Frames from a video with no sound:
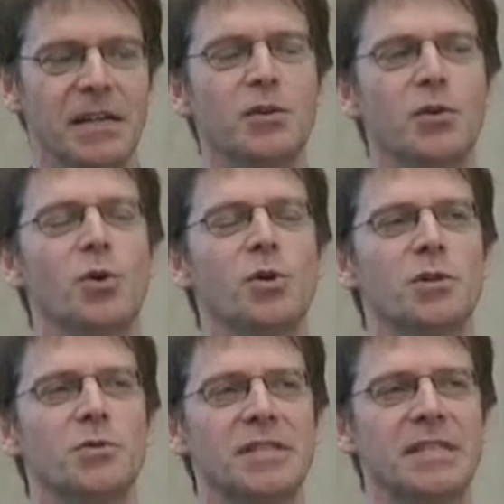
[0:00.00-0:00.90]
In all
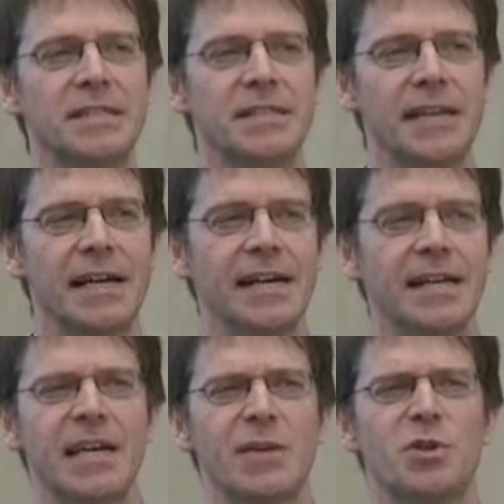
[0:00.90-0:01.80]
those years, I
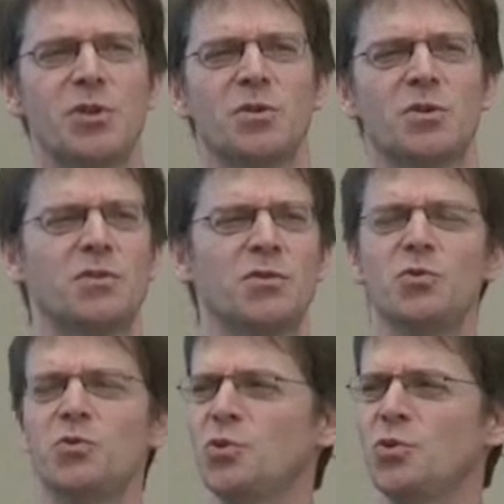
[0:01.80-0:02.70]
came across
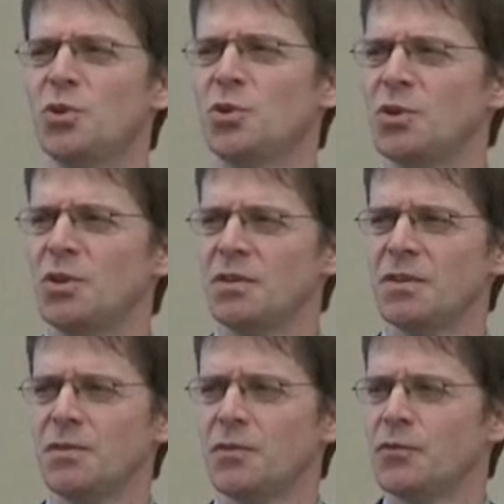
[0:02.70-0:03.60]
two or
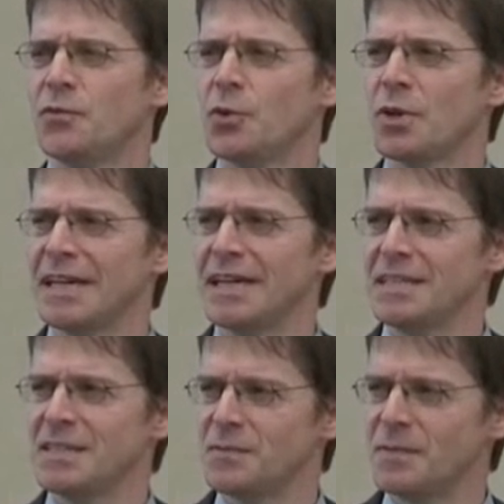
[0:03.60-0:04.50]
four
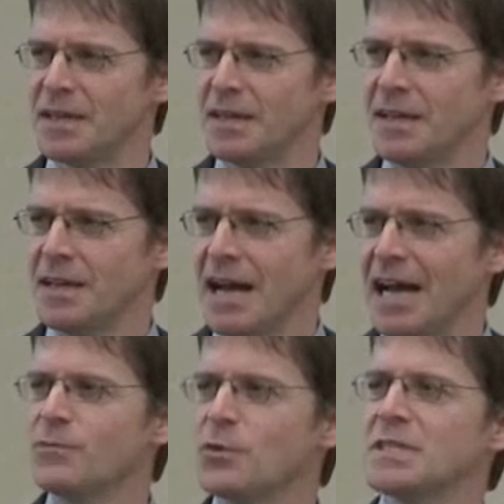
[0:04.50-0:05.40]
cases where
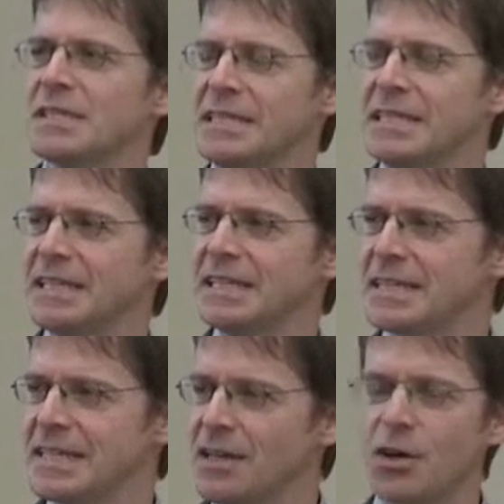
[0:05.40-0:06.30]
I was
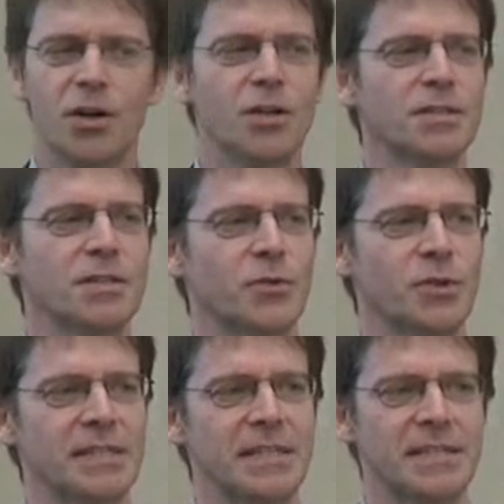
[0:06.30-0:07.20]
seriously asked
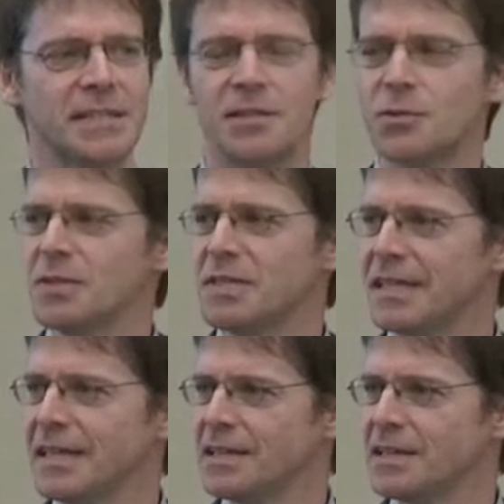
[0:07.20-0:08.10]
for assisted
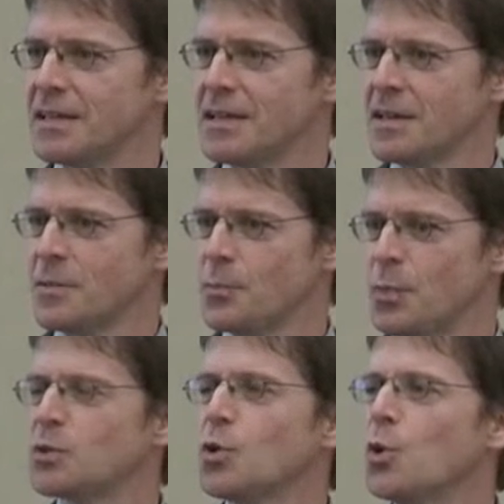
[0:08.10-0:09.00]
suicide,
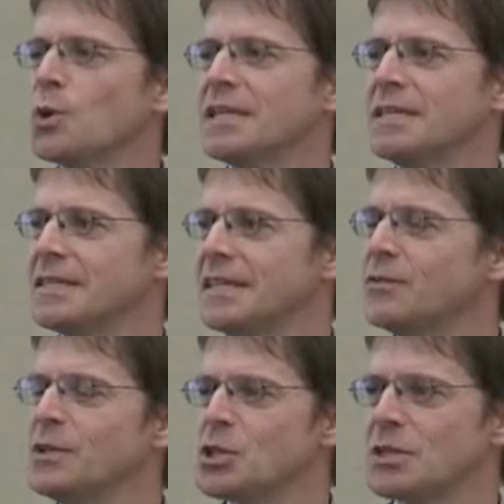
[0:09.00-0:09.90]
but all these
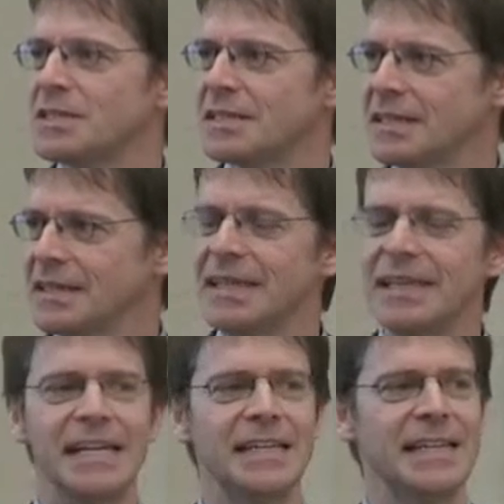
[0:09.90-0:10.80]
individuals in
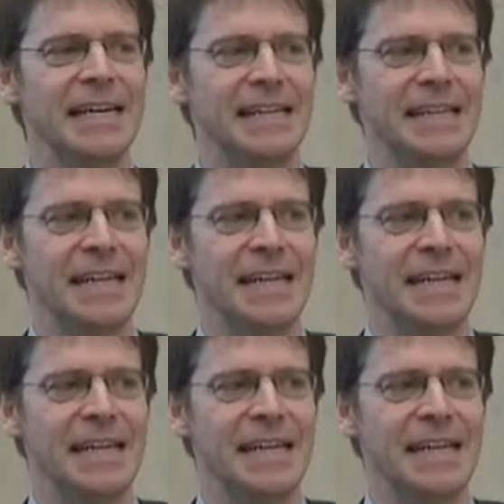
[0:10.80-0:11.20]
the end died